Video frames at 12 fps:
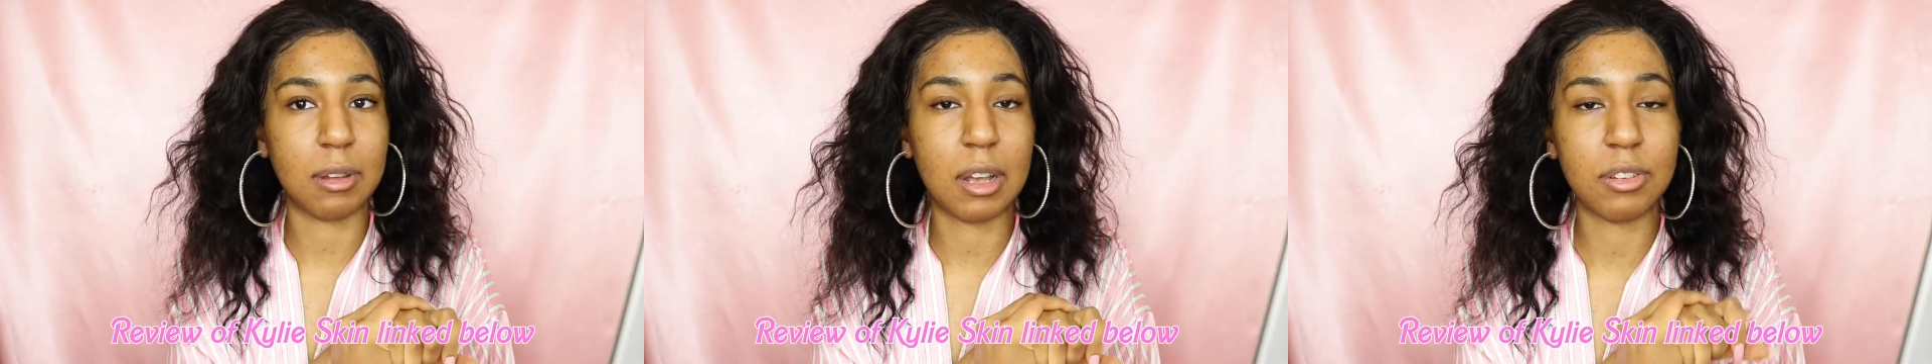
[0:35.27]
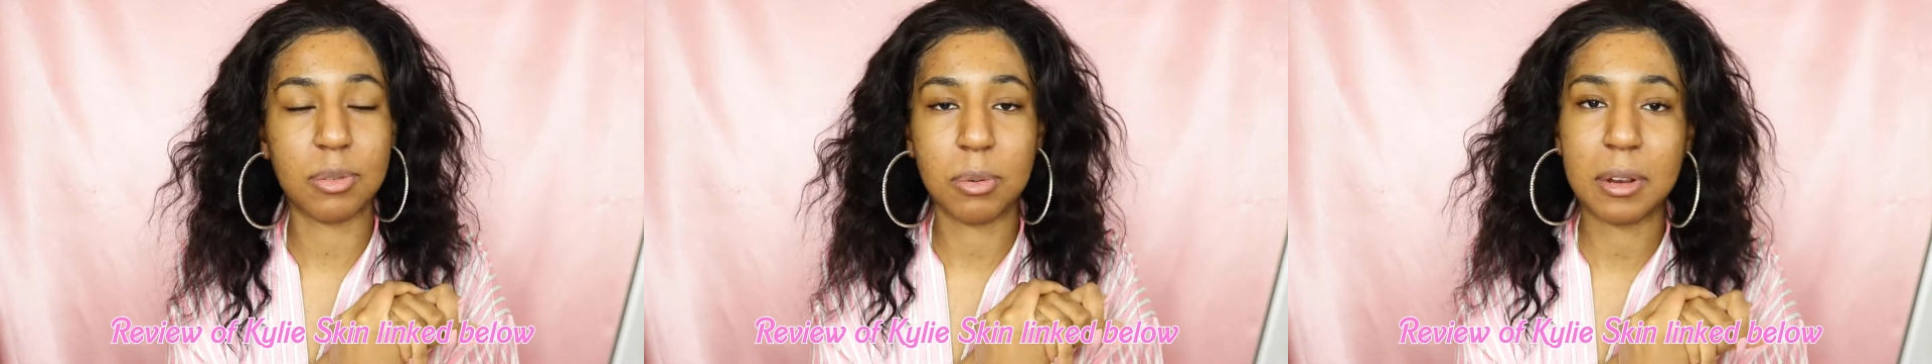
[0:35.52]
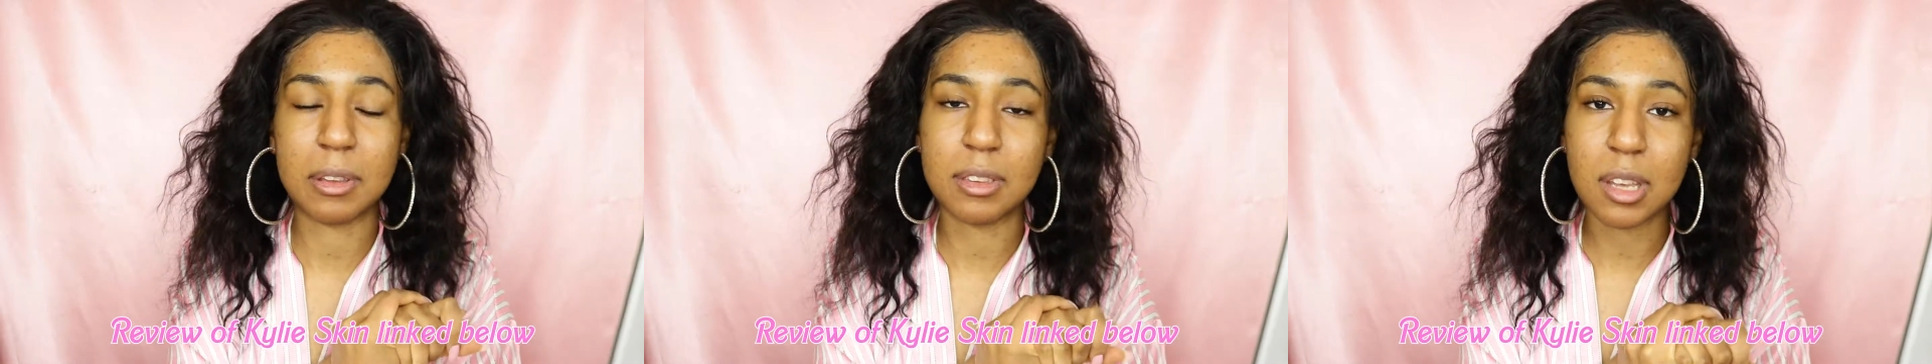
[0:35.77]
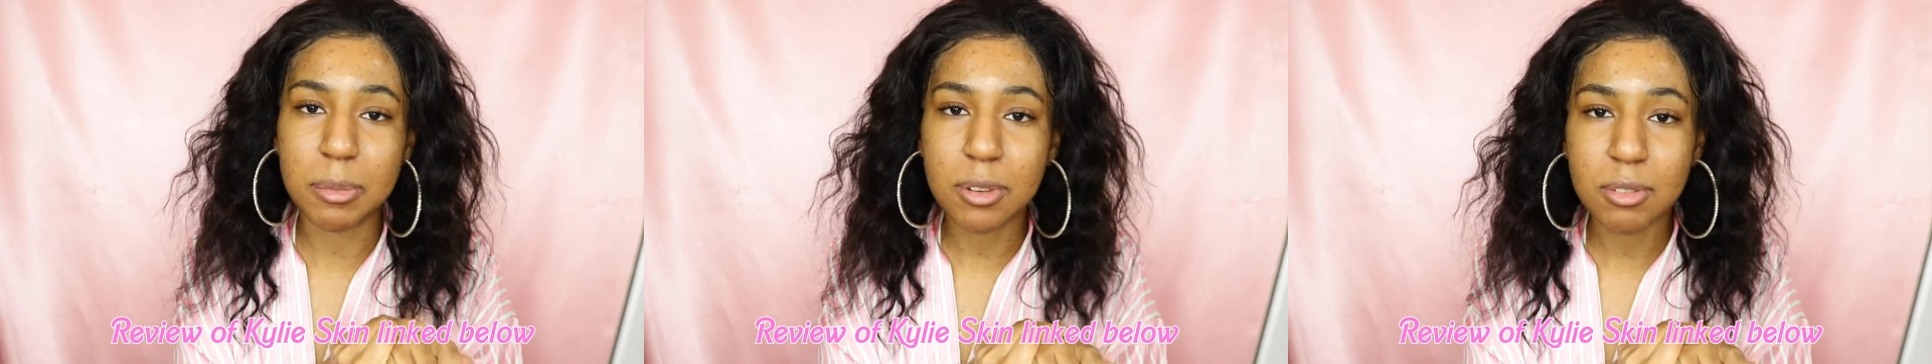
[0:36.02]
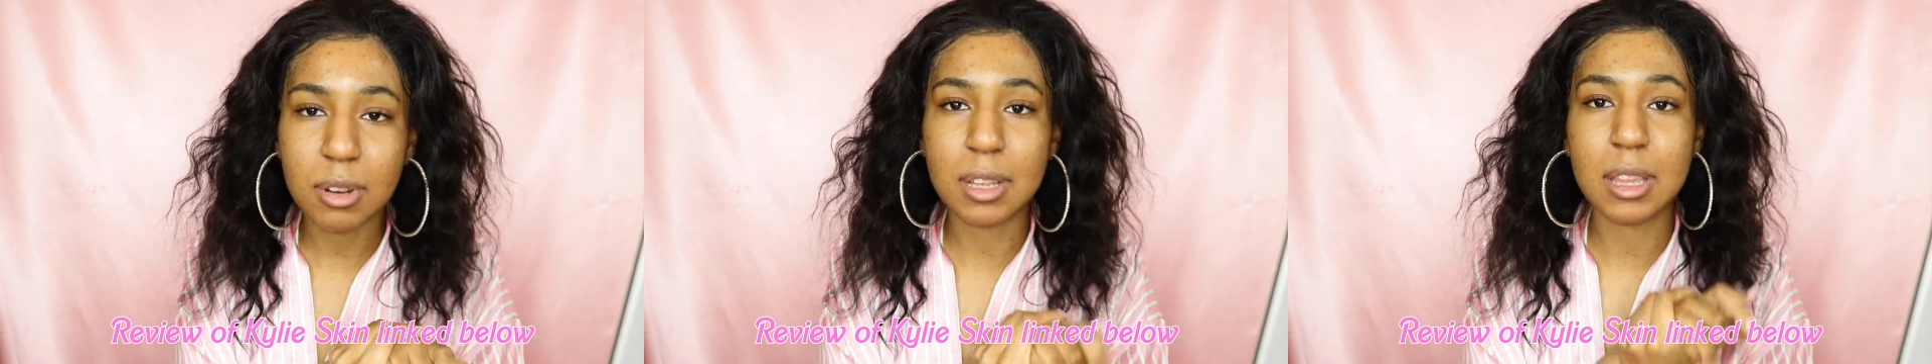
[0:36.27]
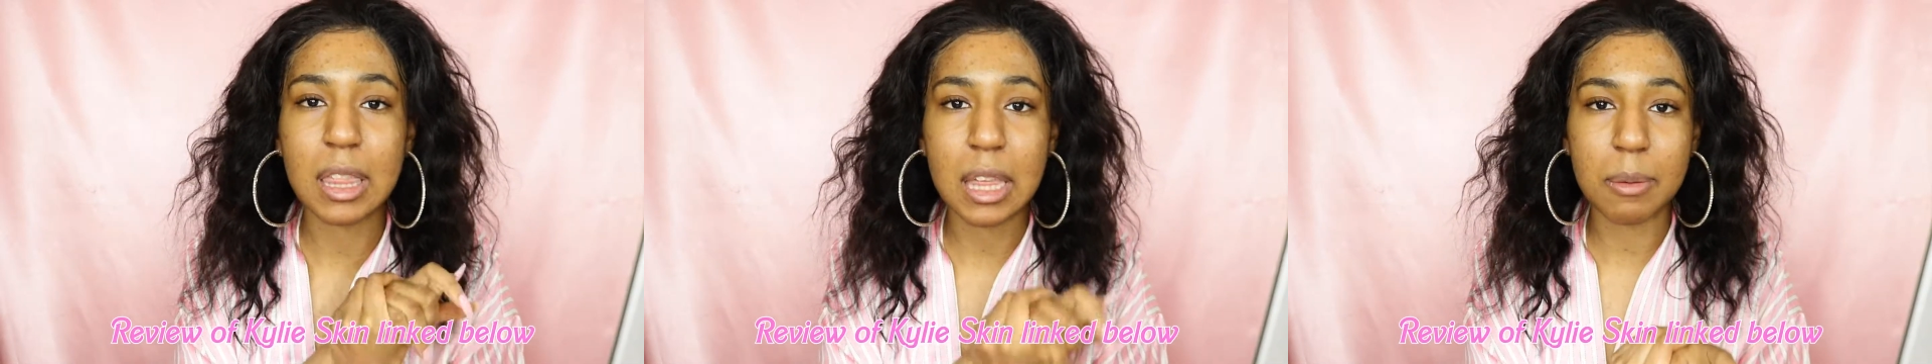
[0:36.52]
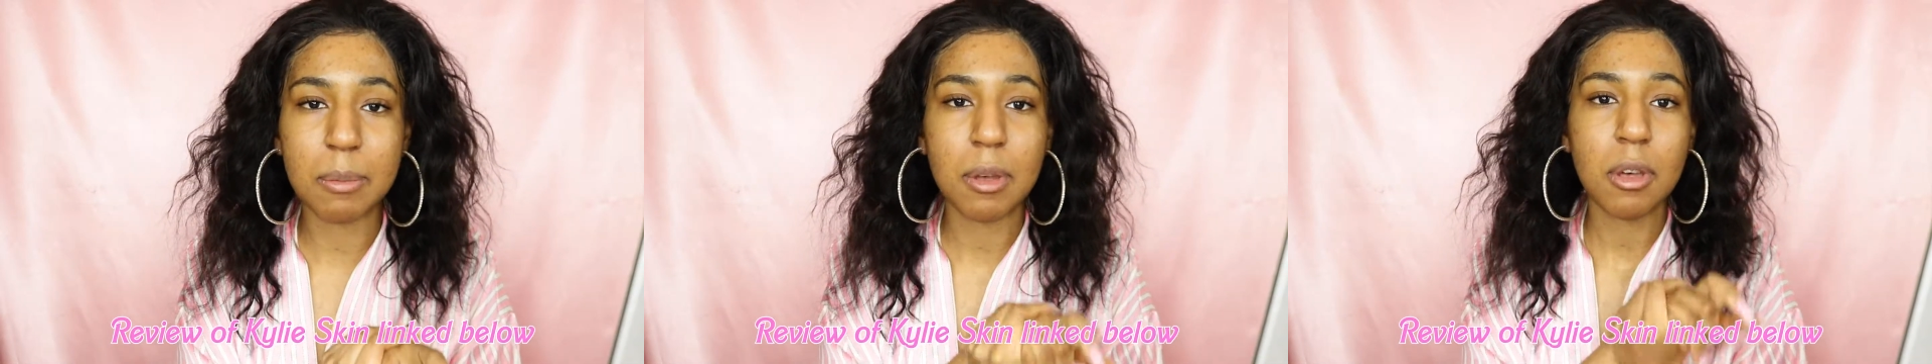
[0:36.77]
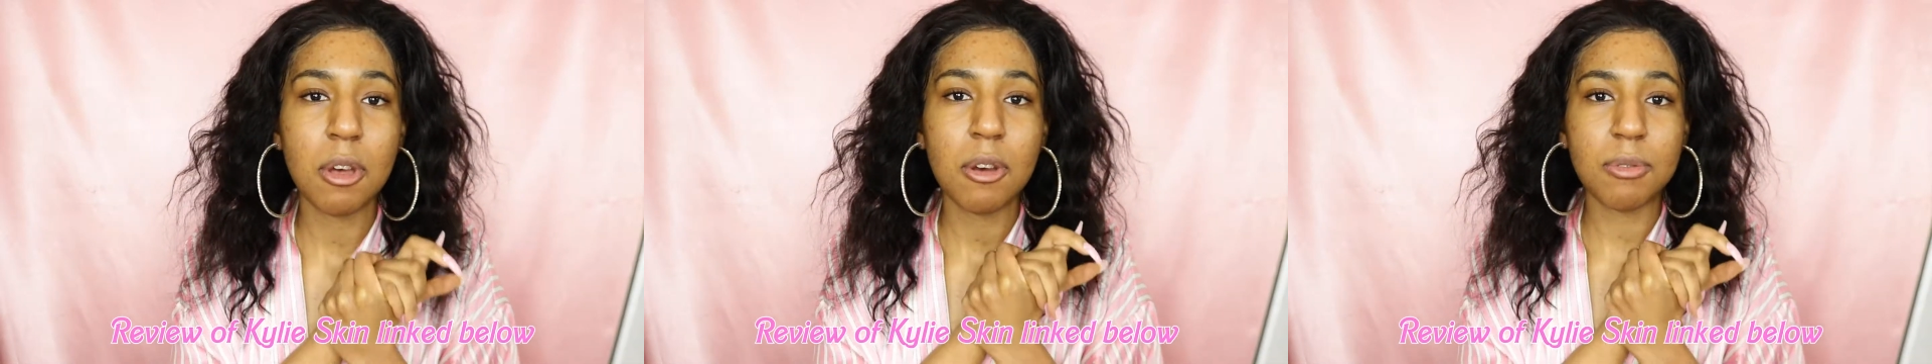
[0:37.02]
so I just wanted to demonstrate them
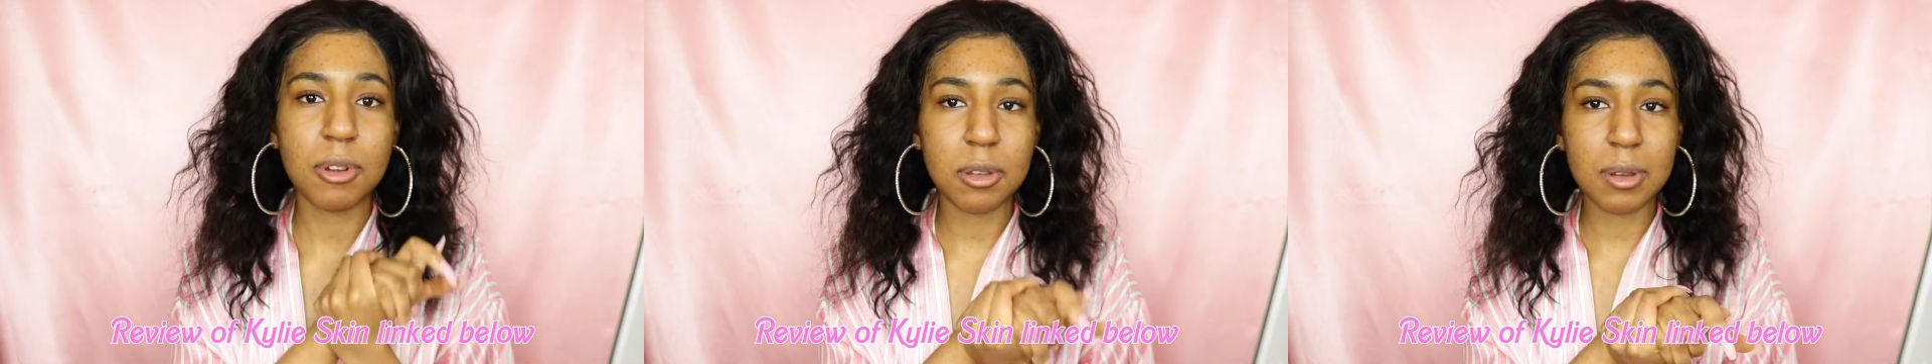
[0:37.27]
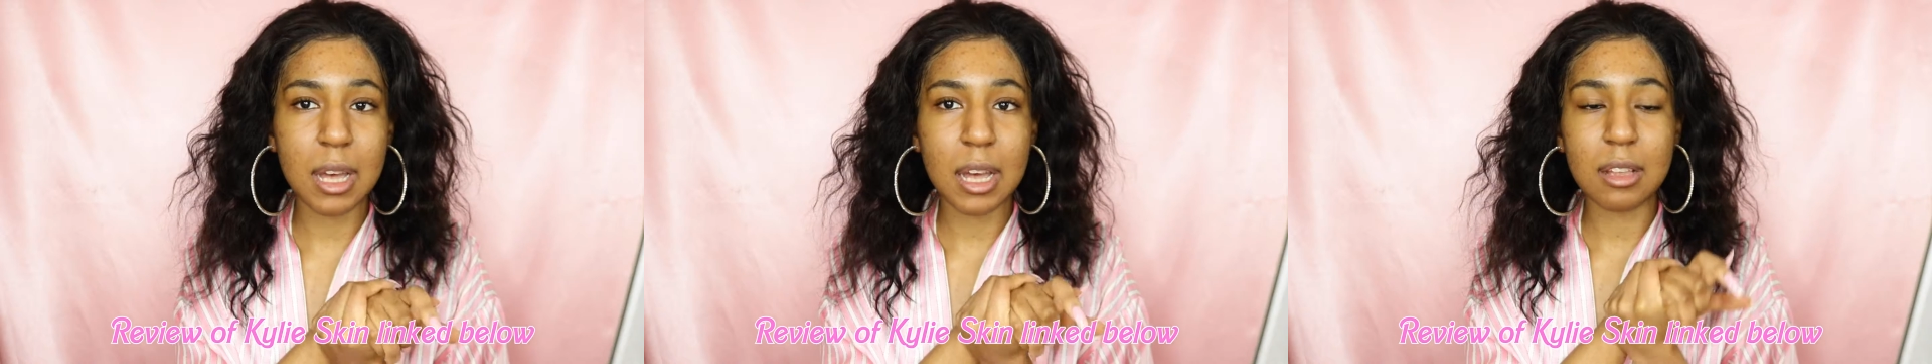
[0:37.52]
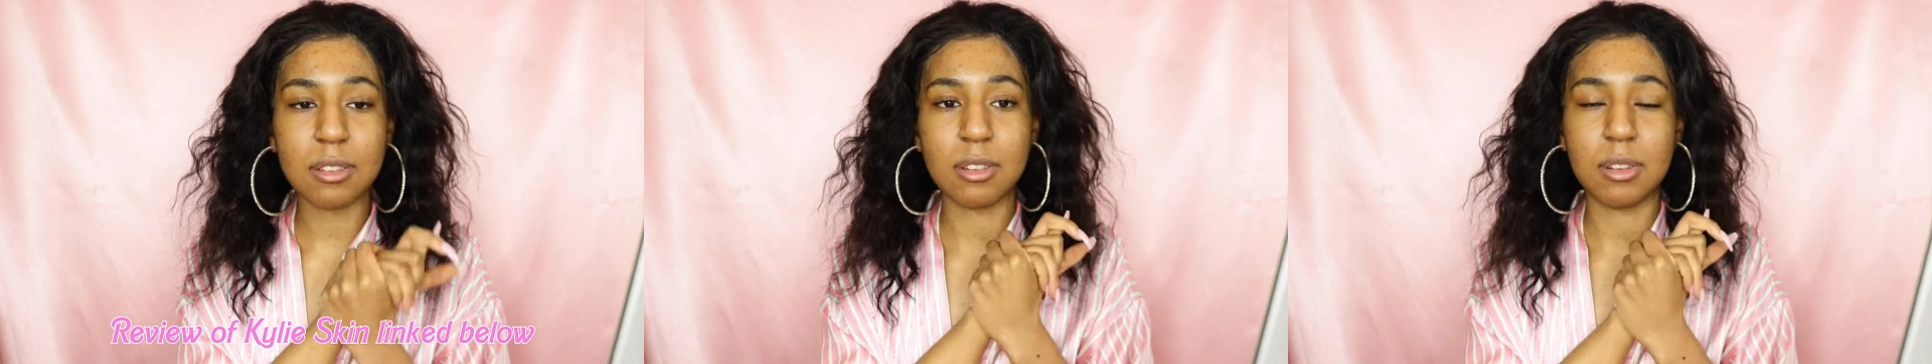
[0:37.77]
for you guys.